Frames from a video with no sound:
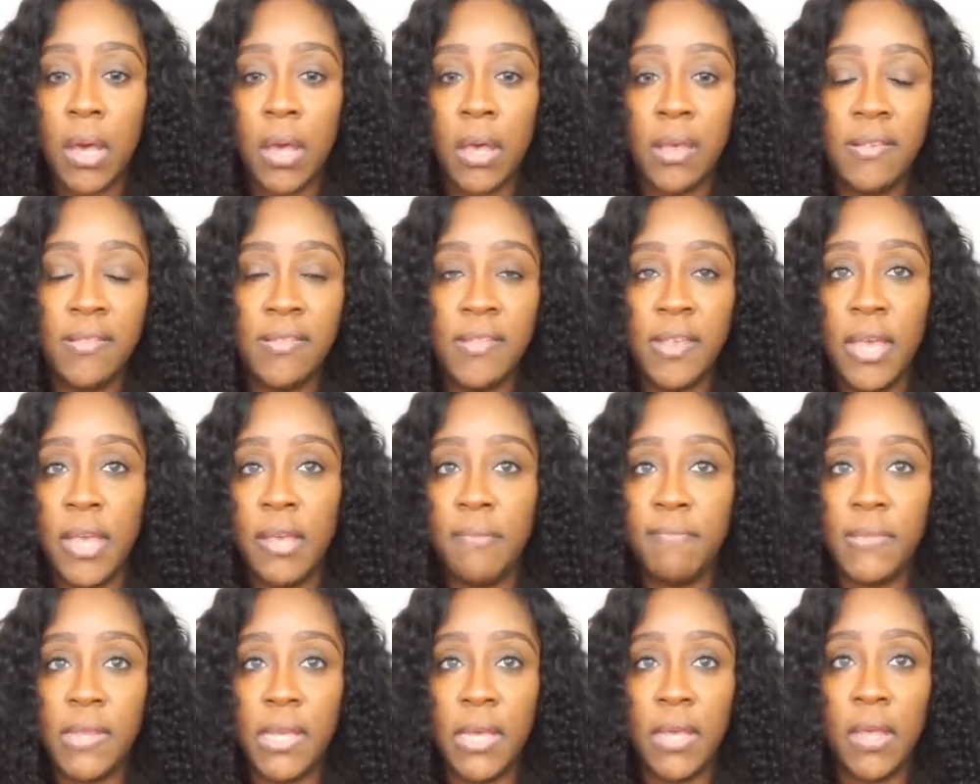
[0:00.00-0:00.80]

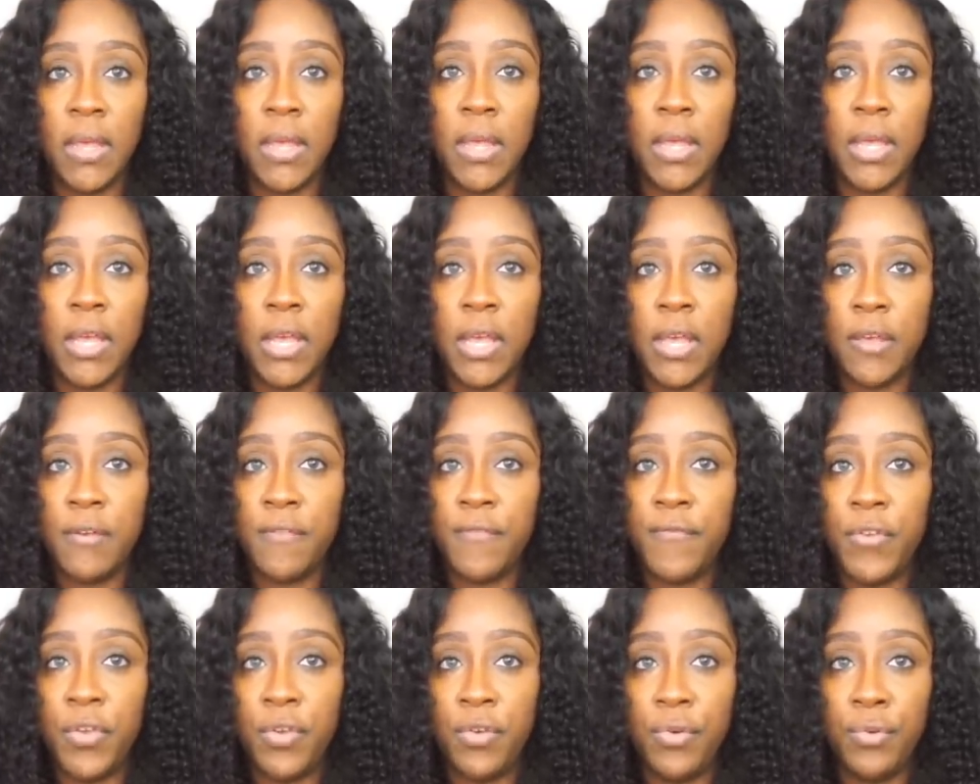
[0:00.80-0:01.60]
Same thing
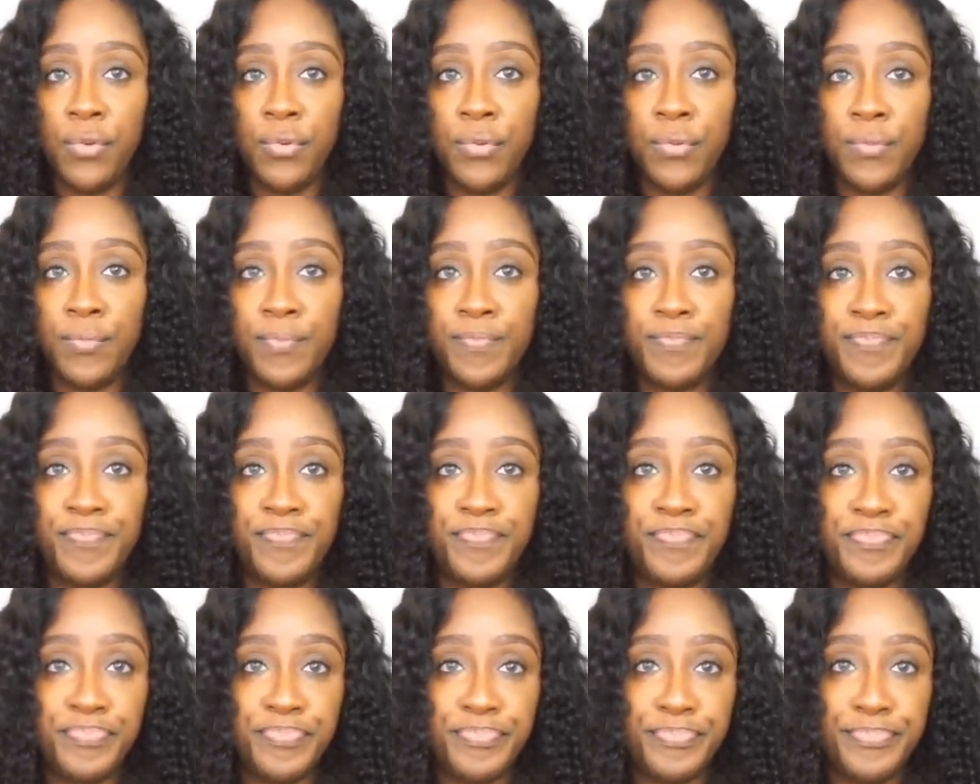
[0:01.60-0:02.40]
if you
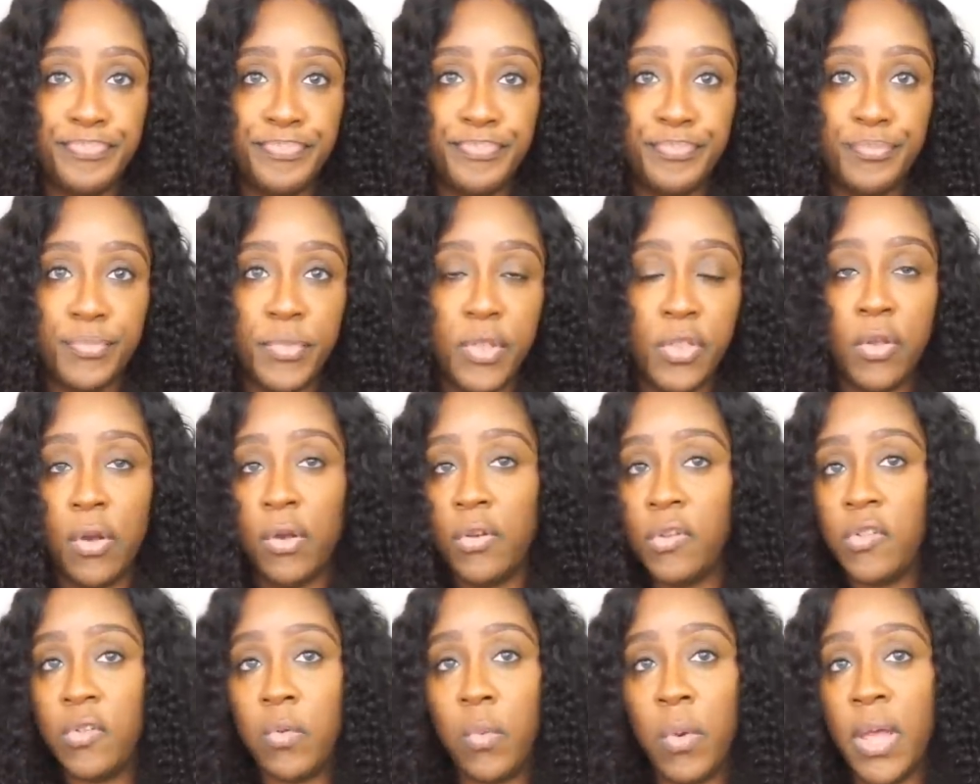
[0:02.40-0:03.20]
know
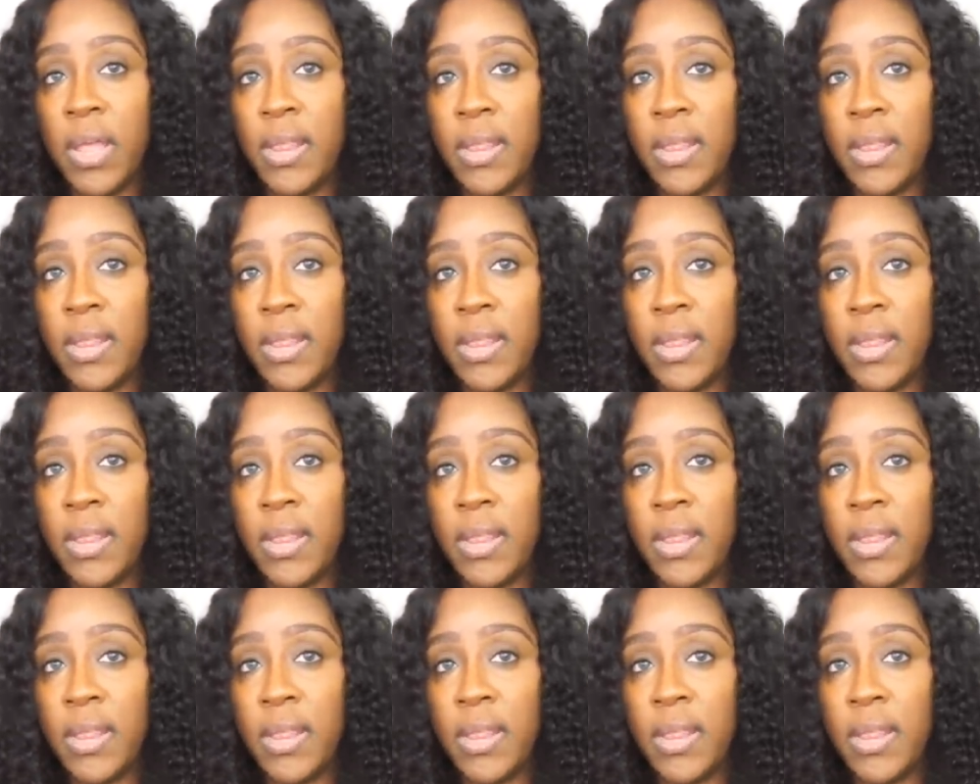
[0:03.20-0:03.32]
someone